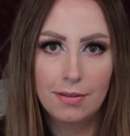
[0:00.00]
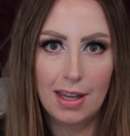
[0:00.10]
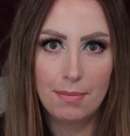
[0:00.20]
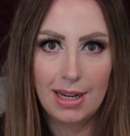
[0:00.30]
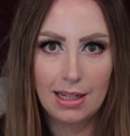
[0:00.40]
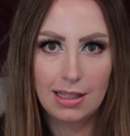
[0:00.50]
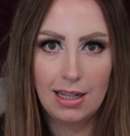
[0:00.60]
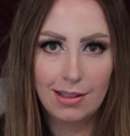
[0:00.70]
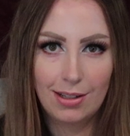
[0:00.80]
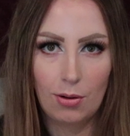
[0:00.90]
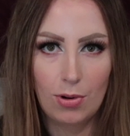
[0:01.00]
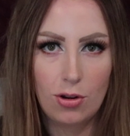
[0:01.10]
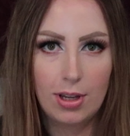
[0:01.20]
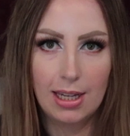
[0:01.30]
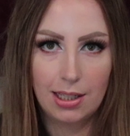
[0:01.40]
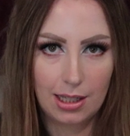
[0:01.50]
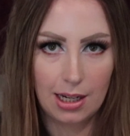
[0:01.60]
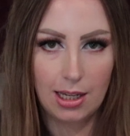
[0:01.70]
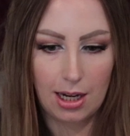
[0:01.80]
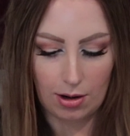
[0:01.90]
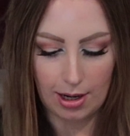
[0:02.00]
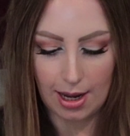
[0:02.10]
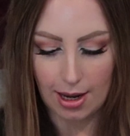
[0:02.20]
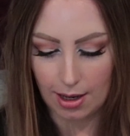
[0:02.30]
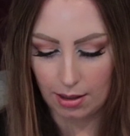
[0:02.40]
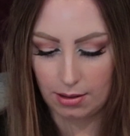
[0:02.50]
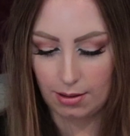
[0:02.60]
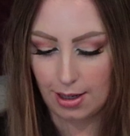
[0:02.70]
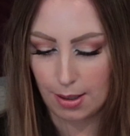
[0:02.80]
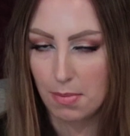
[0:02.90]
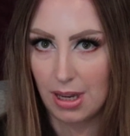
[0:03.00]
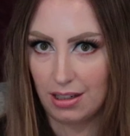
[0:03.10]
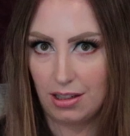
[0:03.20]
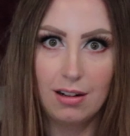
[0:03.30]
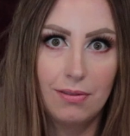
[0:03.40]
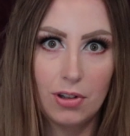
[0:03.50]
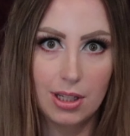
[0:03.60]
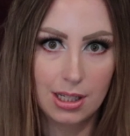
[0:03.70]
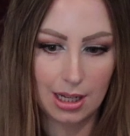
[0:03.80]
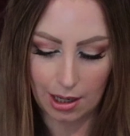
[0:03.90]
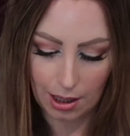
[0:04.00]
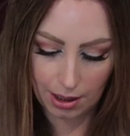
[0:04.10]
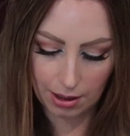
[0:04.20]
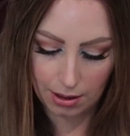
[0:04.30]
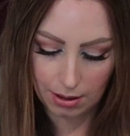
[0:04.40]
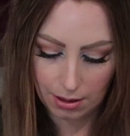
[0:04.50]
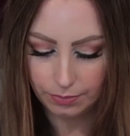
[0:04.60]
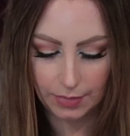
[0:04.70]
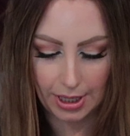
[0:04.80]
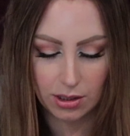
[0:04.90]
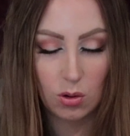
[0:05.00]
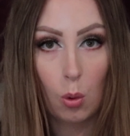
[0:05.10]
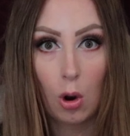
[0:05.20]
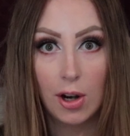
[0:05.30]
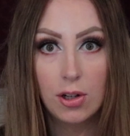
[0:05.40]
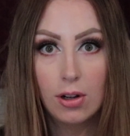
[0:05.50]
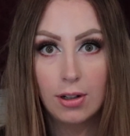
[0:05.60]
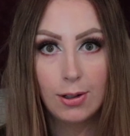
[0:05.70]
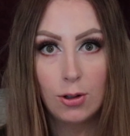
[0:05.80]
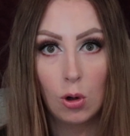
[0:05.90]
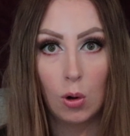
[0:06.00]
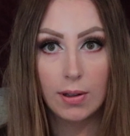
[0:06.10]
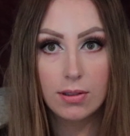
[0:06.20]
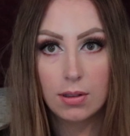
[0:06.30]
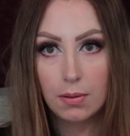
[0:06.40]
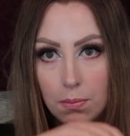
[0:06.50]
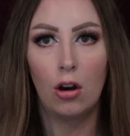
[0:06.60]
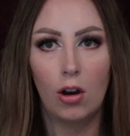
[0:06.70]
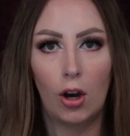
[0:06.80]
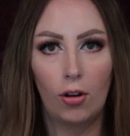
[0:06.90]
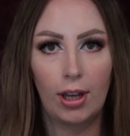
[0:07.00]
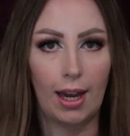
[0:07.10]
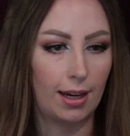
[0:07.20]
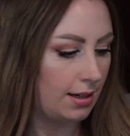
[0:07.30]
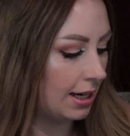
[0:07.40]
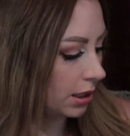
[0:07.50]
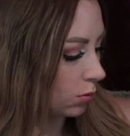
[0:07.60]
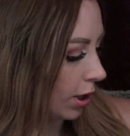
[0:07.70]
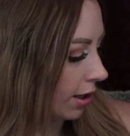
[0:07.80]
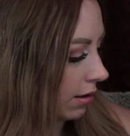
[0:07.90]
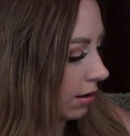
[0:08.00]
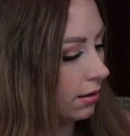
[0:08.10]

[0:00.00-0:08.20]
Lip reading: if that makes sense. Like when you get skincare and it has like medicine for your skin in it. That is quite nice. Okay, next one.